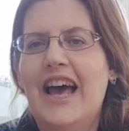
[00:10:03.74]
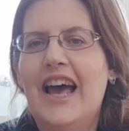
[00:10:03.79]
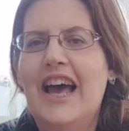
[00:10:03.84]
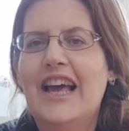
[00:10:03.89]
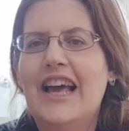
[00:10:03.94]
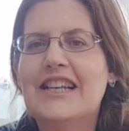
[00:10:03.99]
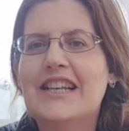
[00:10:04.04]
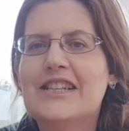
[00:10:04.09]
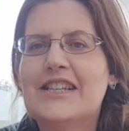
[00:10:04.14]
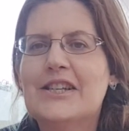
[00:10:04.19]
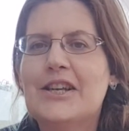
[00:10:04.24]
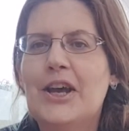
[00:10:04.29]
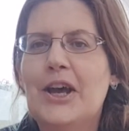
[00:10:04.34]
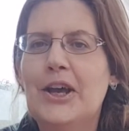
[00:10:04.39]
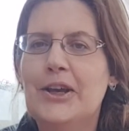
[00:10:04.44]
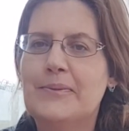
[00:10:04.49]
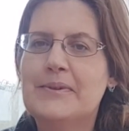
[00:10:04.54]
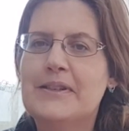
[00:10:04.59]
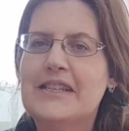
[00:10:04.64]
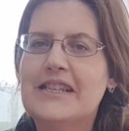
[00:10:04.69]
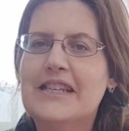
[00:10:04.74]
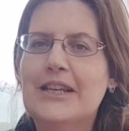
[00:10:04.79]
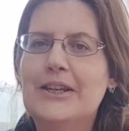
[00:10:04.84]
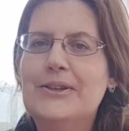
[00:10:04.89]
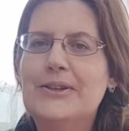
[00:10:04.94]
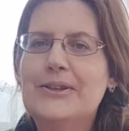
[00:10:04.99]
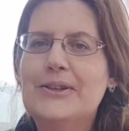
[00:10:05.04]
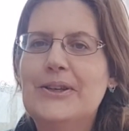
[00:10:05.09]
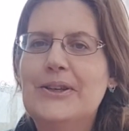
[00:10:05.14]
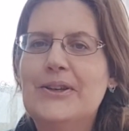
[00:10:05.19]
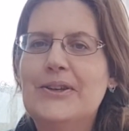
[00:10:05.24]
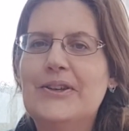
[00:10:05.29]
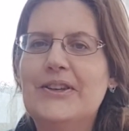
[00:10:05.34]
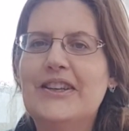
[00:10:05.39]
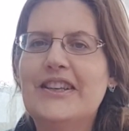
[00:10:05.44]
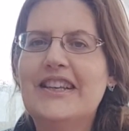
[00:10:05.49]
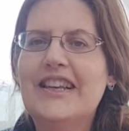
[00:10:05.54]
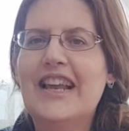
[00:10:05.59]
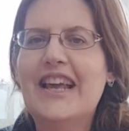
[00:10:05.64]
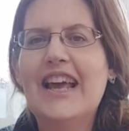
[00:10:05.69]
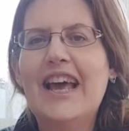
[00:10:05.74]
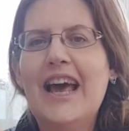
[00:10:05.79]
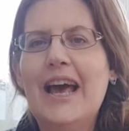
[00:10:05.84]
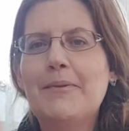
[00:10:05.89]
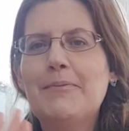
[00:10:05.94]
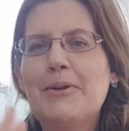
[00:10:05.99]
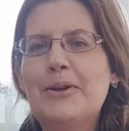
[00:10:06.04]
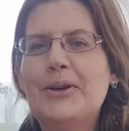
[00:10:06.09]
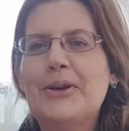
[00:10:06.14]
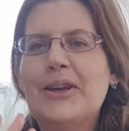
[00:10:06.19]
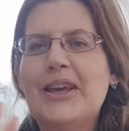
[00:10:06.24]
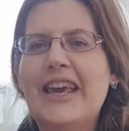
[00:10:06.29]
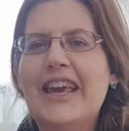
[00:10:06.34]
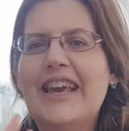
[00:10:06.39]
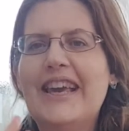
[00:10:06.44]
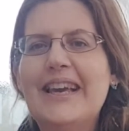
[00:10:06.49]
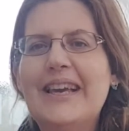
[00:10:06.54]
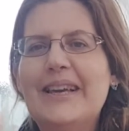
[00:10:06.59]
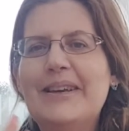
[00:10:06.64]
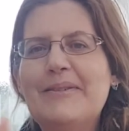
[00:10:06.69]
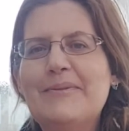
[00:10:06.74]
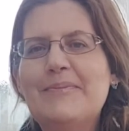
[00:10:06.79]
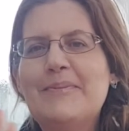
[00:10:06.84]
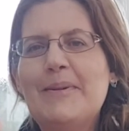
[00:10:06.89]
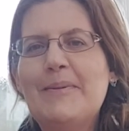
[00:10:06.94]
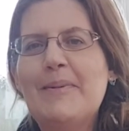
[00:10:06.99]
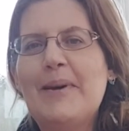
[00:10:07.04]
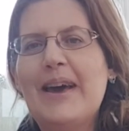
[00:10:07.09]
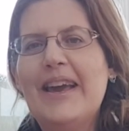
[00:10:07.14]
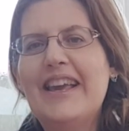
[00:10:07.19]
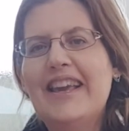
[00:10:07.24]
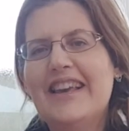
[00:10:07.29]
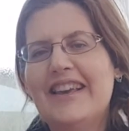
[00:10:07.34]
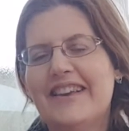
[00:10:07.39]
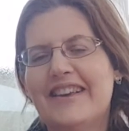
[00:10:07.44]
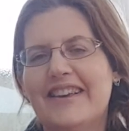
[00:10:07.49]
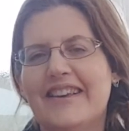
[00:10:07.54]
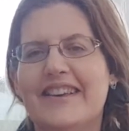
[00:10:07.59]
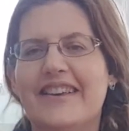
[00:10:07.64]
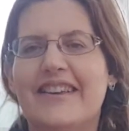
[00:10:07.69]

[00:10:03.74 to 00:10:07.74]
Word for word: and hope to see you soon. Happy cooking, bye bye.